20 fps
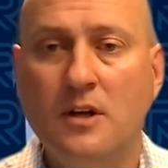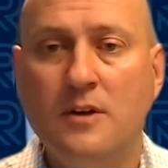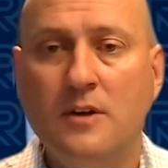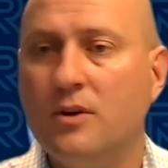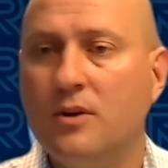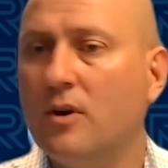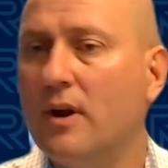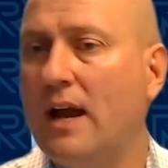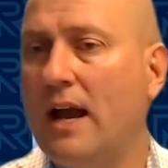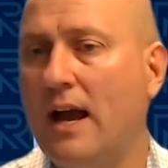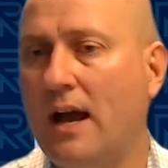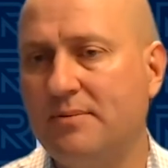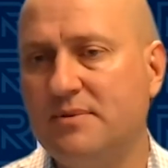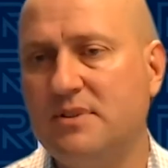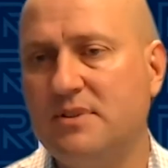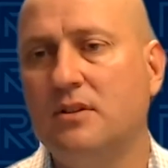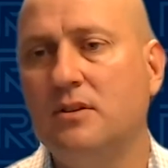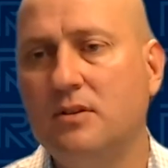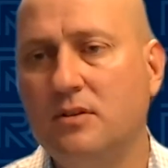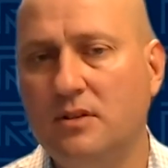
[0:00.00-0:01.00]
you're
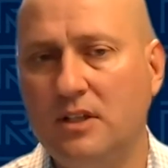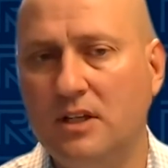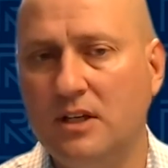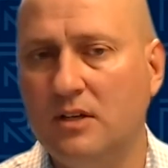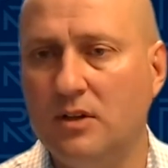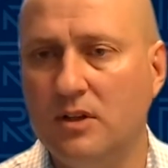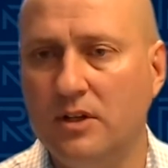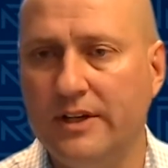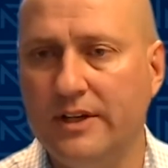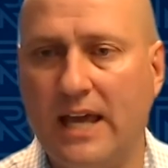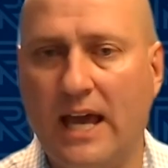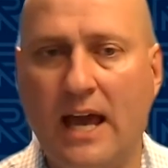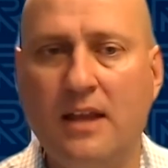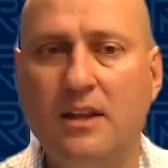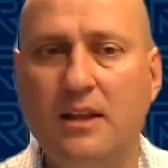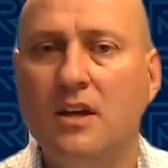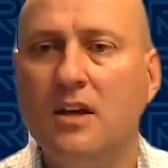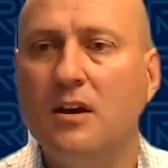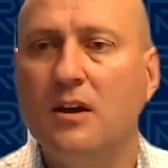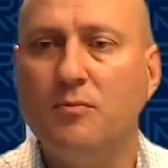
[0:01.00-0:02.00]
absolutely going to look
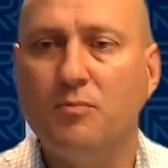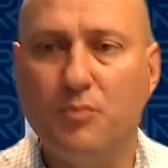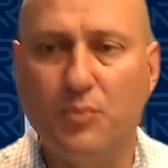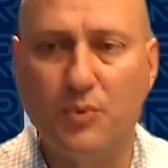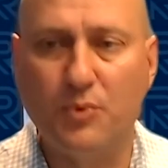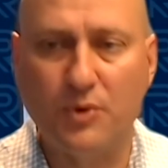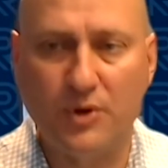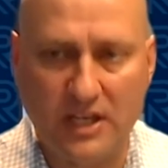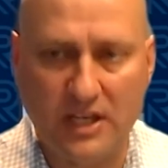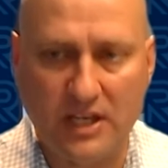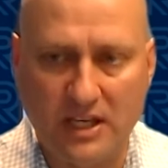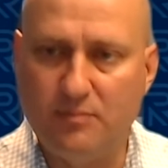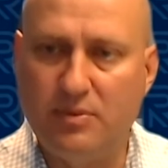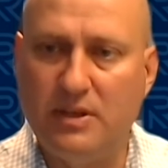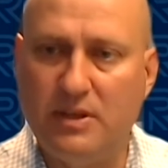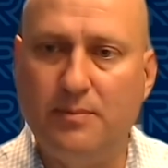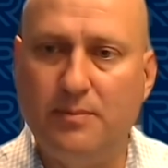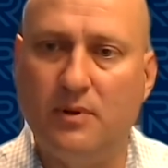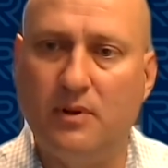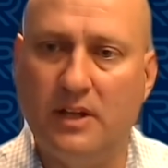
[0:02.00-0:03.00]
at bringing
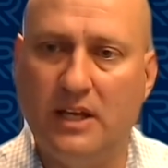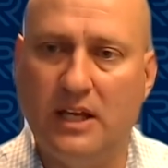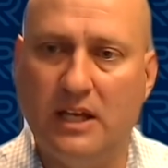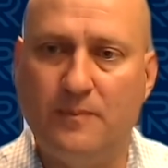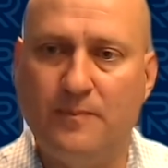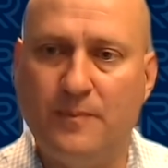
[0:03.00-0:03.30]
people in.